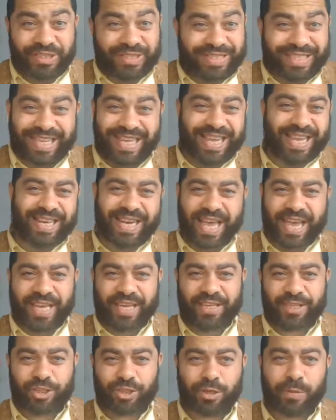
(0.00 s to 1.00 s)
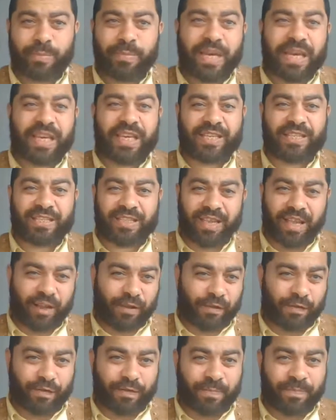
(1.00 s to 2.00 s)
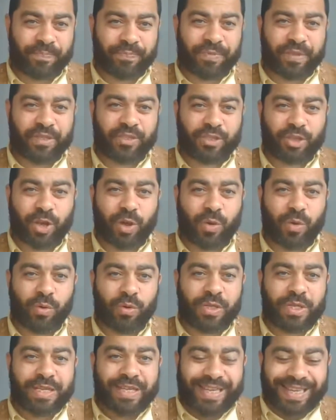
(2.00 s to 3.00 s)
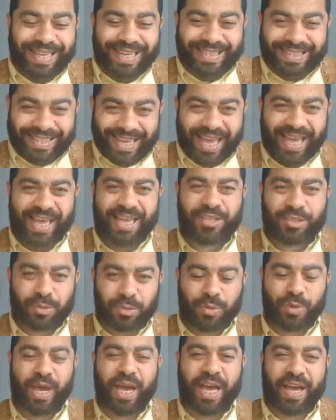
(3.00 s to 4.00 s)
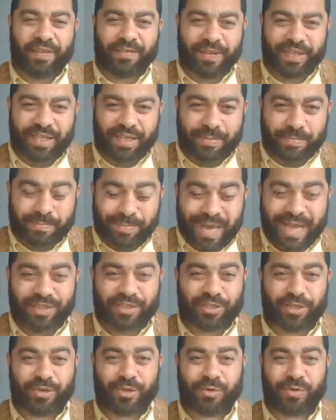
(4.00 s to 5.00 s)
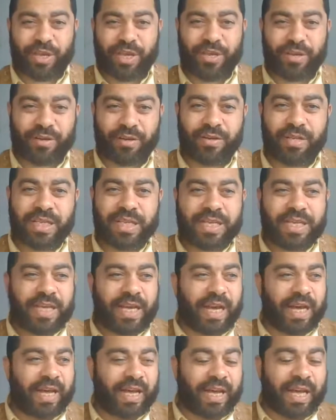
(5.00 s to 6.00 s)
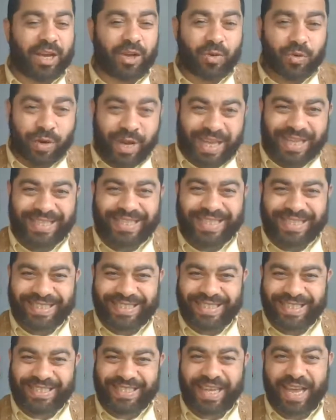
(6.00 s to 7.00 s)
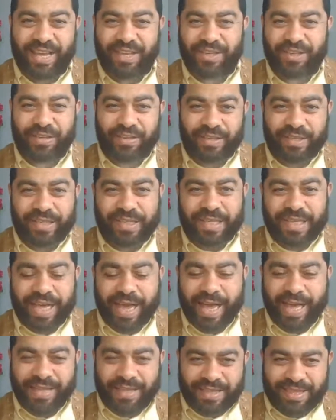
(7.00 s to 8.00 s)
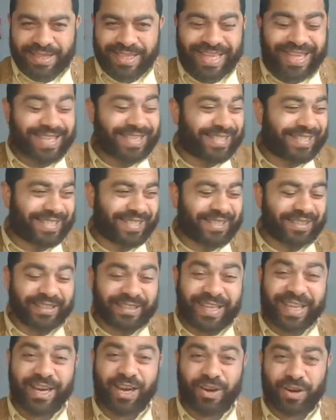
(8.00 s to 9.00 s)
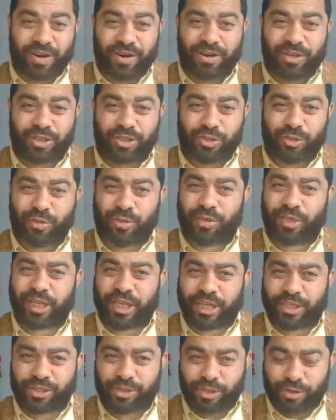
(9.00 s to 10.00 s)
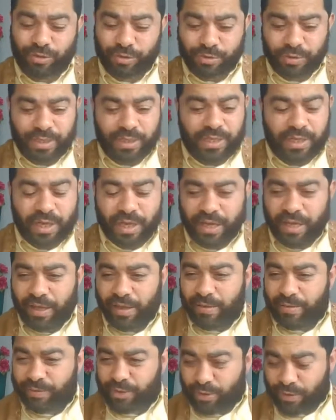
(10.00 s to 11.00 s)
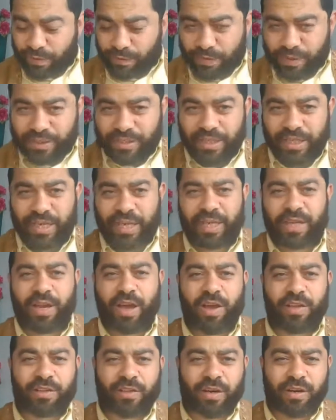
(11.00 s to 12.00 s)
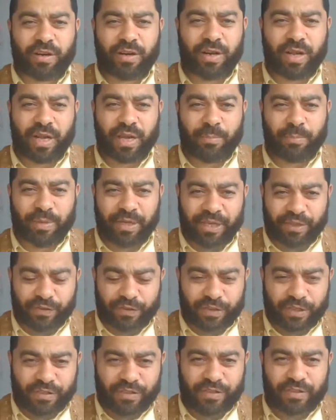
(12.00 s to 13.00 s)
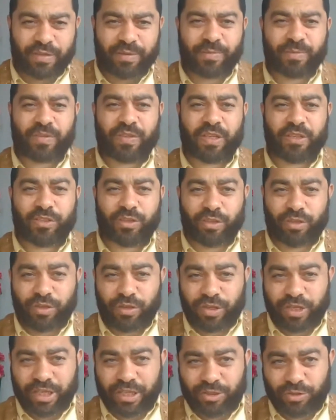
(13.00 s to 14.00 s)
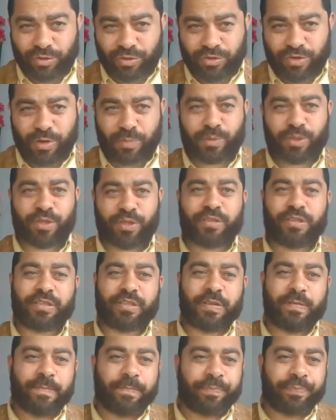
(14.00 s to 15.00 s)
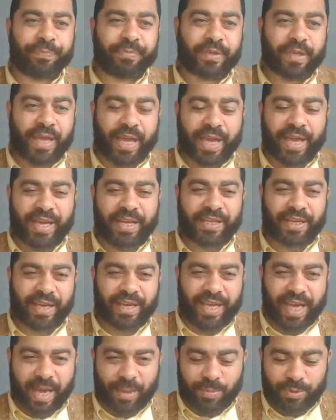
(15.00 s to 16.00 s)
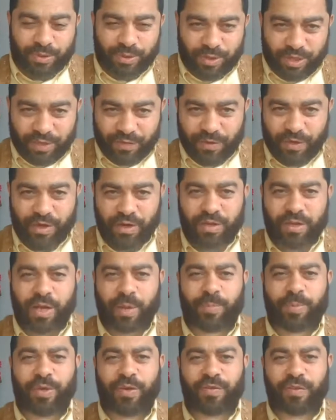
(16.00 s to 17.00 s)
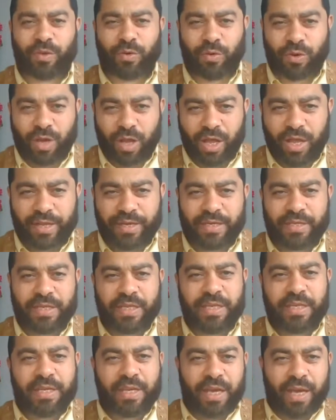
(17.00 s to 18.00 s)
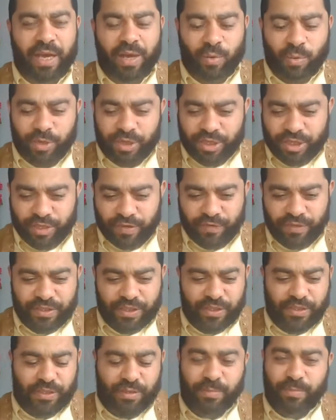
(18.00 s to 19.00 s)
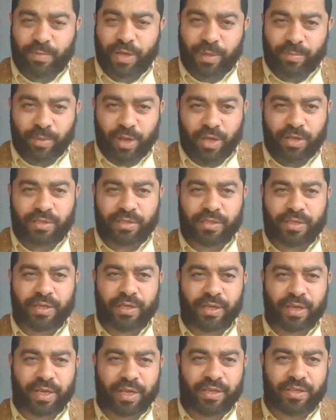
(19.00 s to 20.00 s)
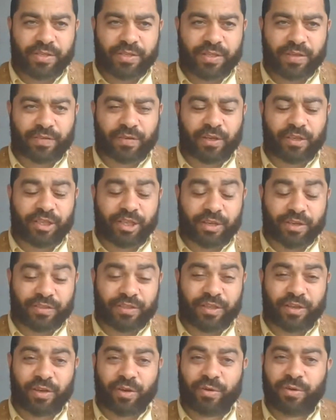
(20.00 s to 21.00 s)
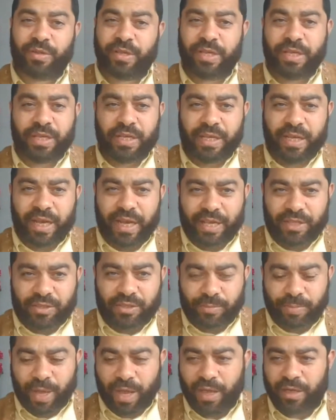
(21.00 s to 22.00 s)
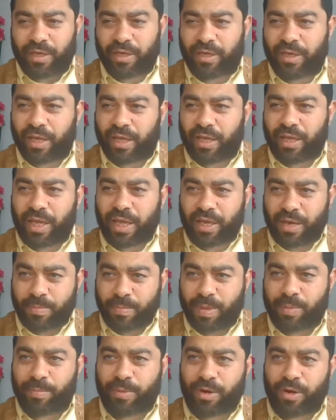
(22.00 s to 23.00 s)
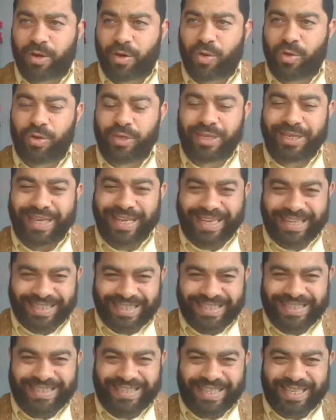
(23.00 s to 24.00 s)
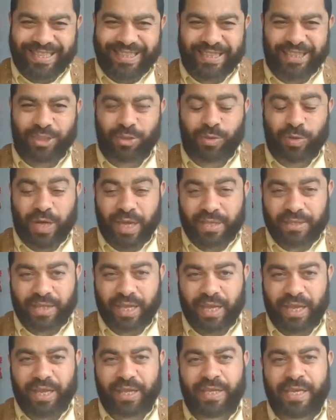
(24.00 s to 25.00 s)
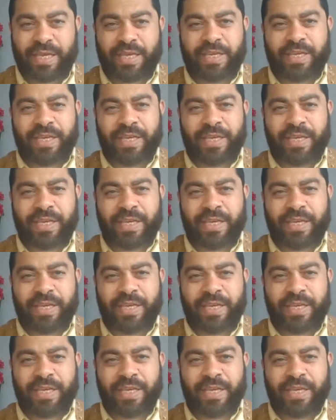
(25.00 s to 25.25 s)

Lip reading: DNA to make itself. So it has to have a master creator, a great designer. And this led her to look into, to investigate other belief systems and to look into scriptures. And I happened to give her a copy of the Quran when she visited my mosque several years ago. And subhanAllah, I remember on Eid Day, Eid al-Adha,